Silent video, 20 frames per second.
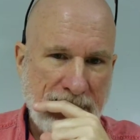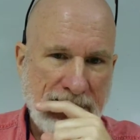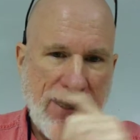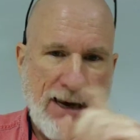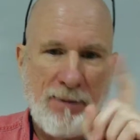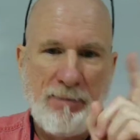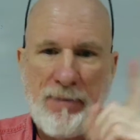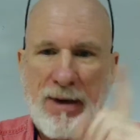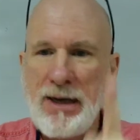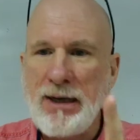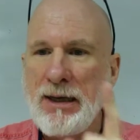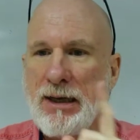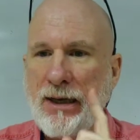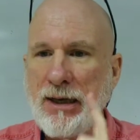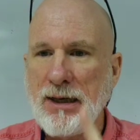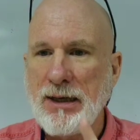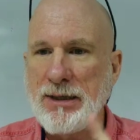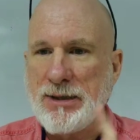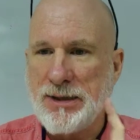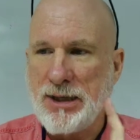Now,
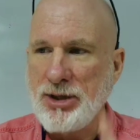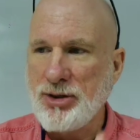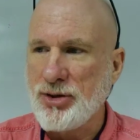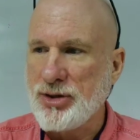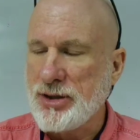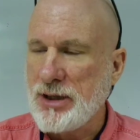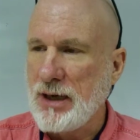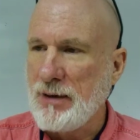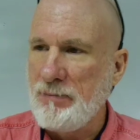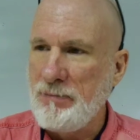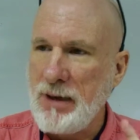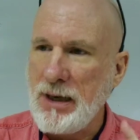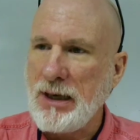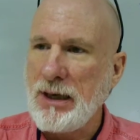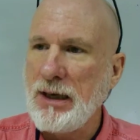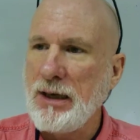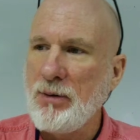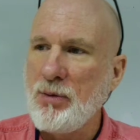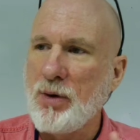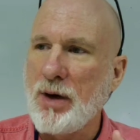Mickey is interesting.
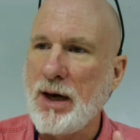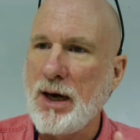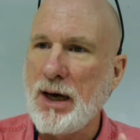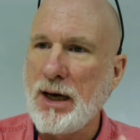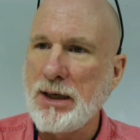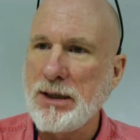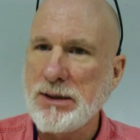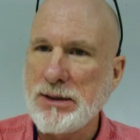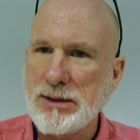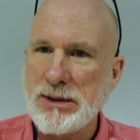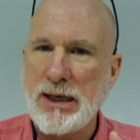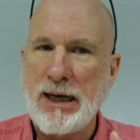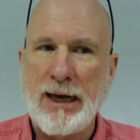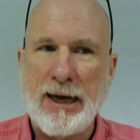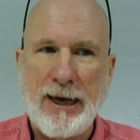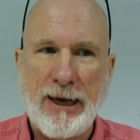Mickey was